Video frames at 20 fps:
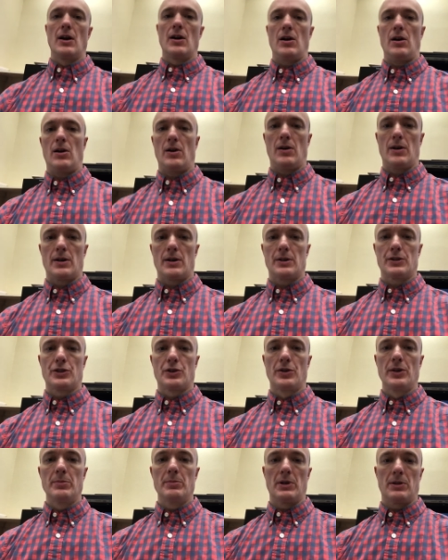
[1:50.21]
our
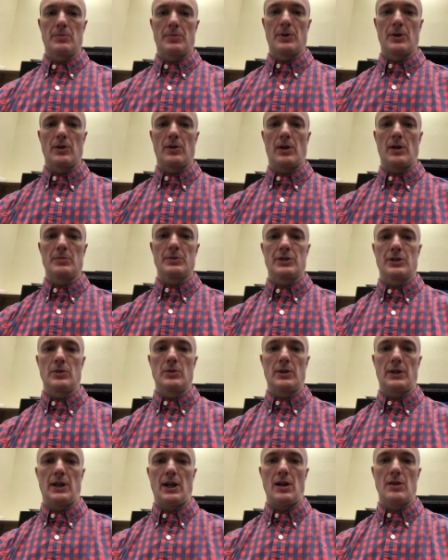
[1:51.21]
treatment programs to
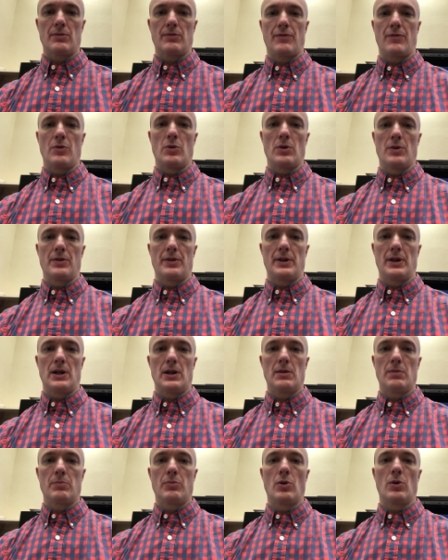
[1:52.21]
account for
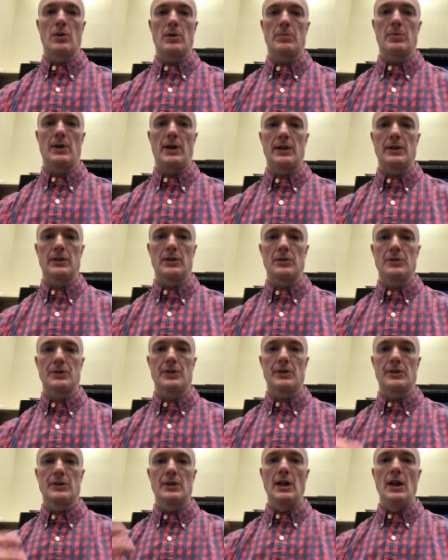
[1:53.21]
their poorer
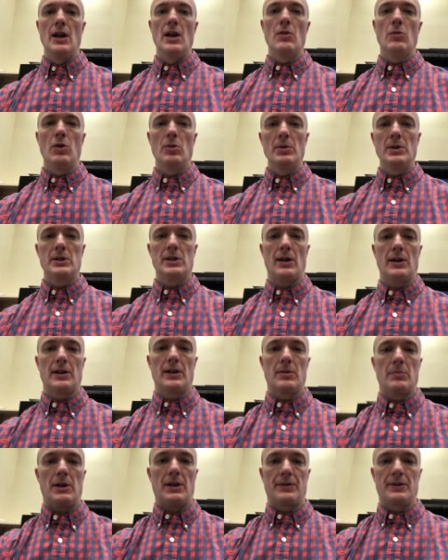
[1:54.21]
prognosis. We'll be talking
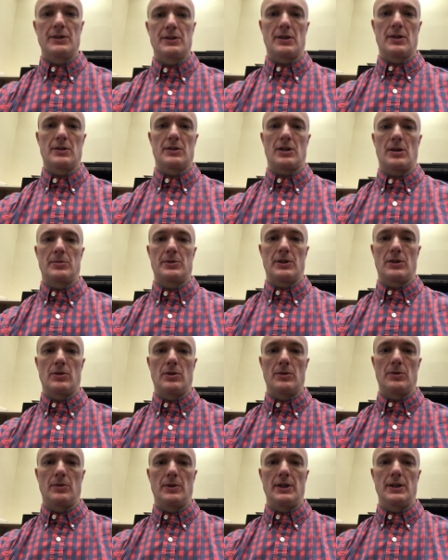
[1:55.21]
about this in
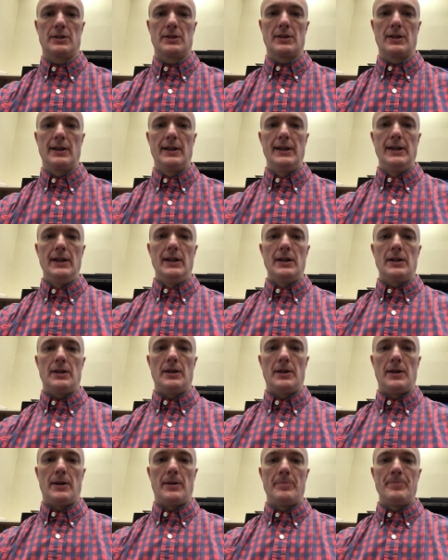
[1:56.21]
subsequent weeks.
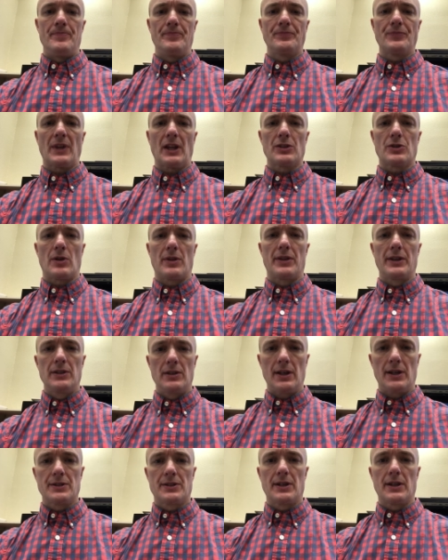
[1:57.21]
So I think you
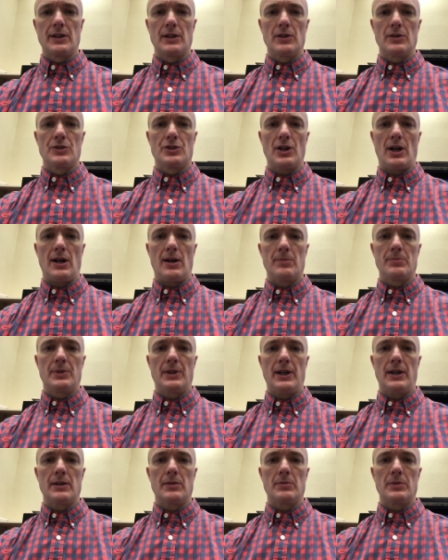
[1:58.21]
guys did a good job.
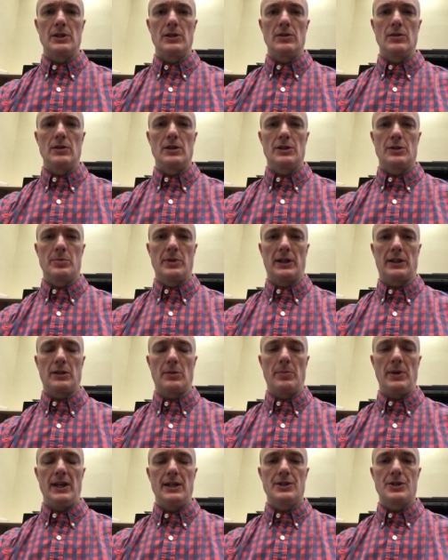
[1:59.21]
Kind of, you each picked a
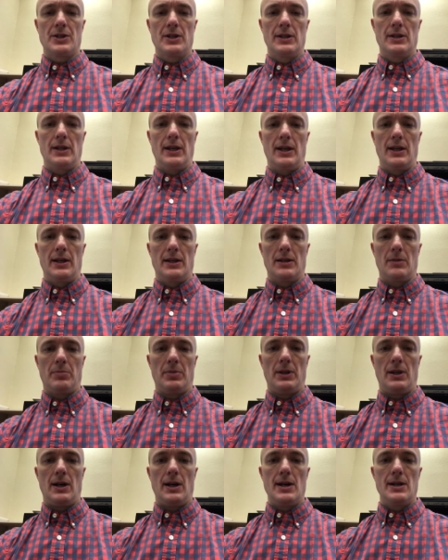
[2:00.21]
patient and
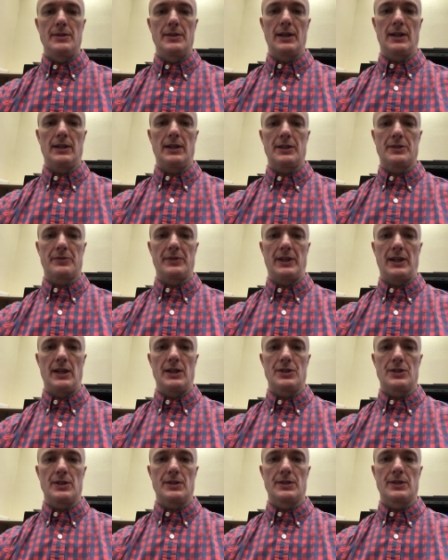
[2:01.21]
applied the
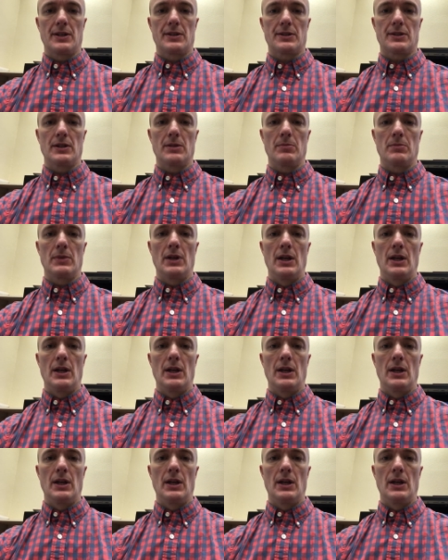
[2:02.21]
classification system